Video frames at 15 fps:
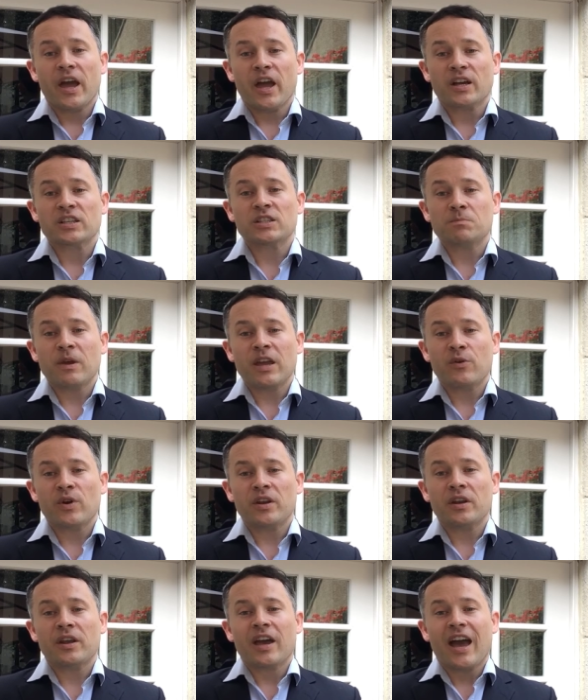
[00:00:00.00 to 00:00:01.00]

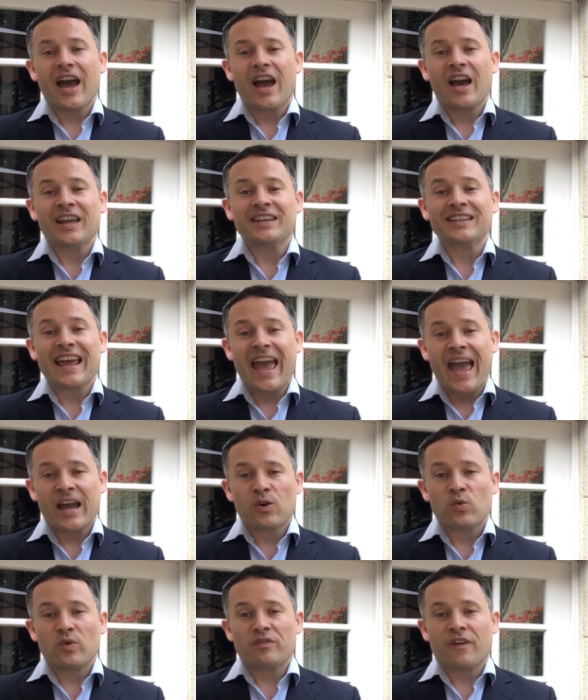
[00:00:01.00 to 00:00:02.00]
Experian and
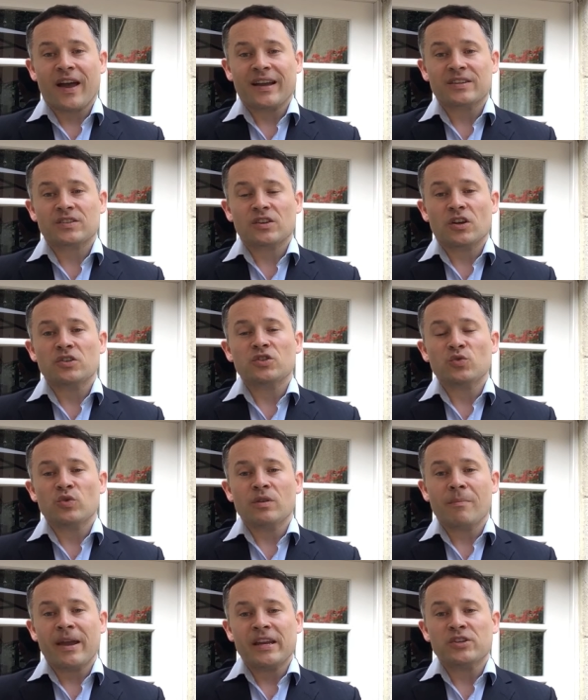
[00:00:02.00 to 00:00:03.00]
Equifax are two of the
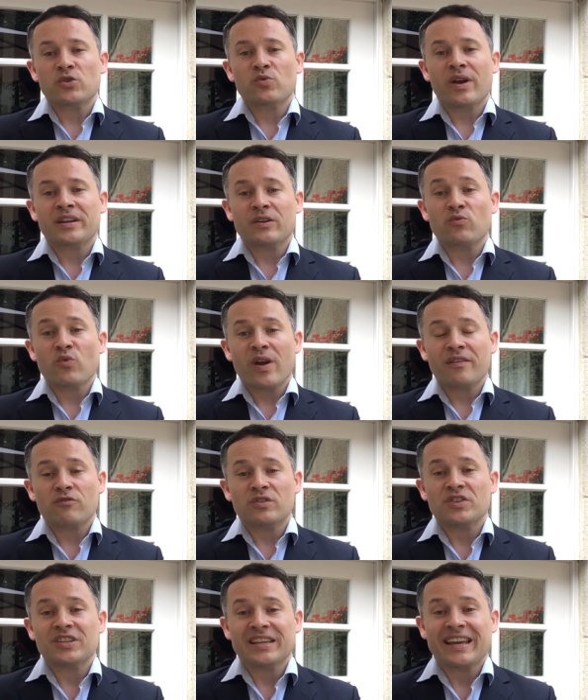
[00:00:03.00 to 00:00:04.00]
major credit
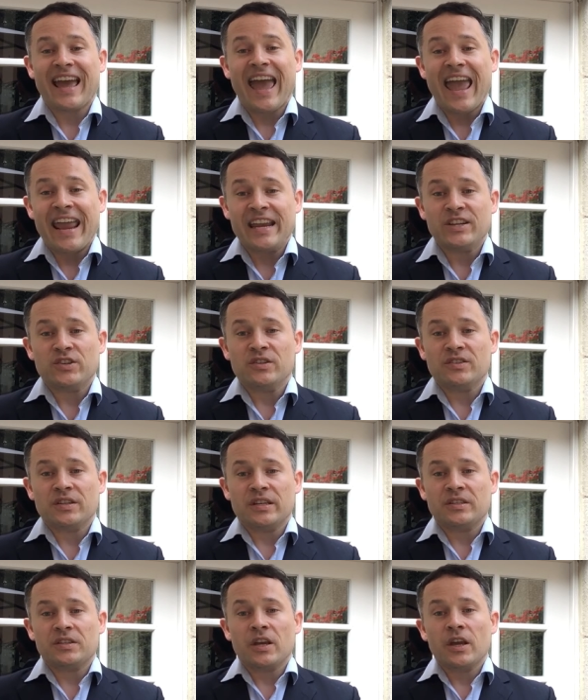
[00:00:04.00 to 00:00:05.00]
referencing
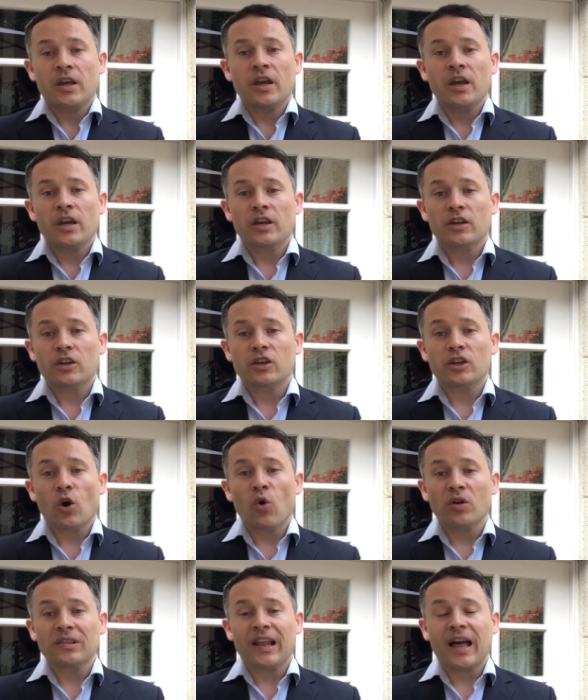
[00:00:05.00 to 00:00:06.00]
agencies.
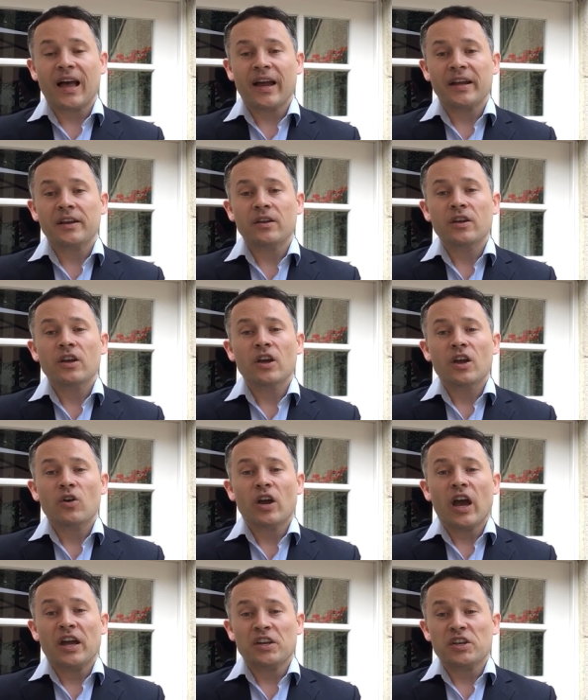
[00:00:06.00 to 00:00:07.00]
Go online
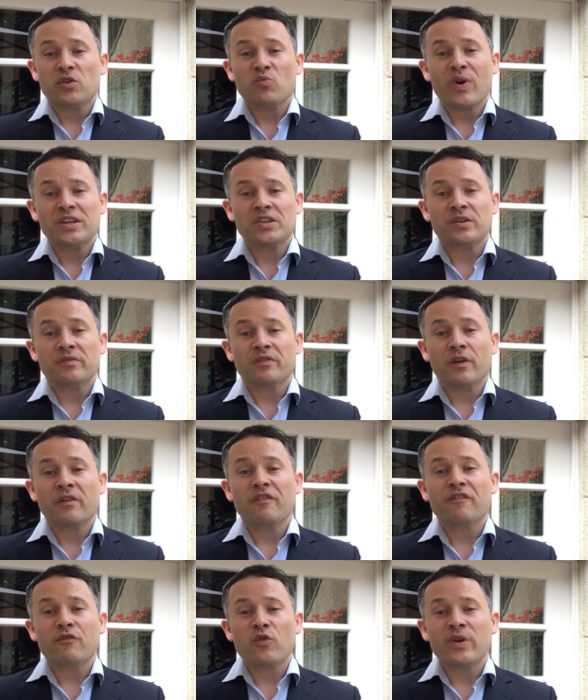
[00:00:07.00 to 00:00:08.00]
and you can register for a
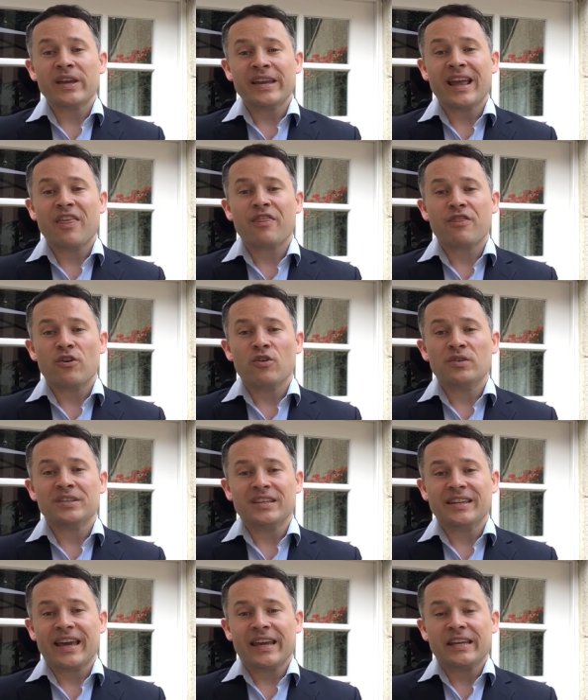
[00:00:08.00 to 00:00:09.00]
free
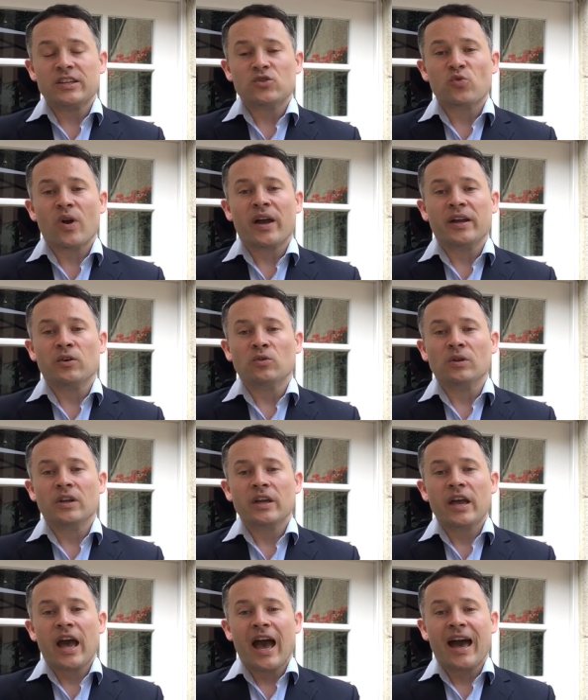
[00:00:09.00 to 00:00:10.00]
30-day trial
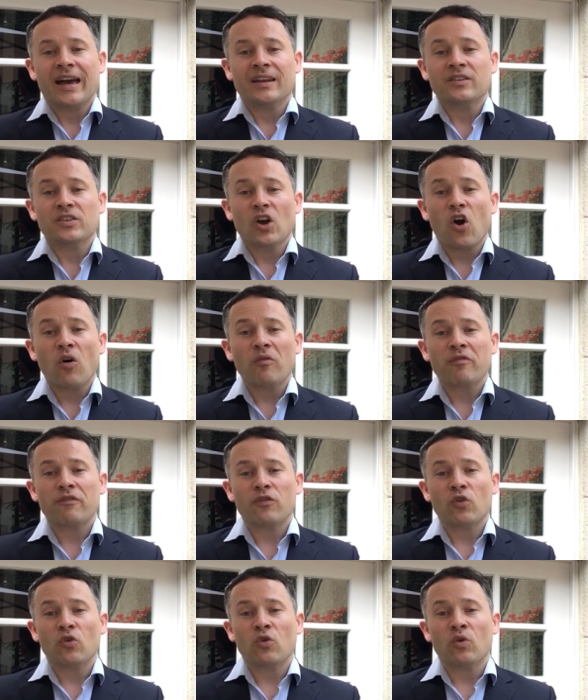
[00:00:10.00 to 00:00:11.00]
and opt
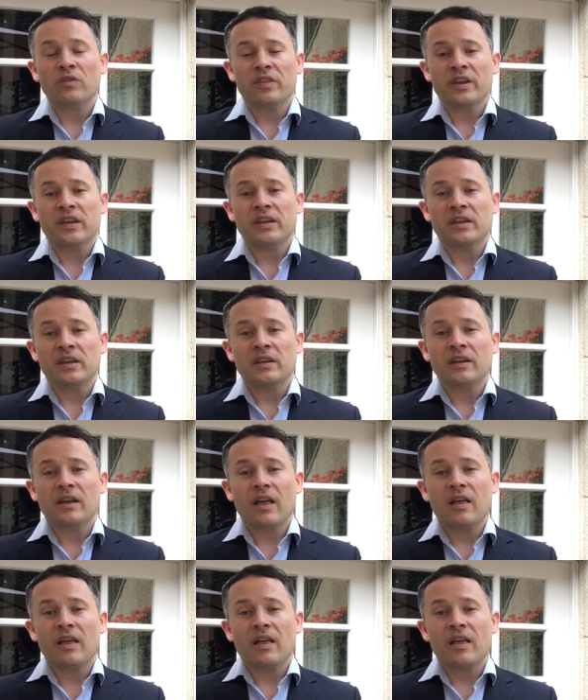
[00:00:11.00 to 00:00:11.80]
for the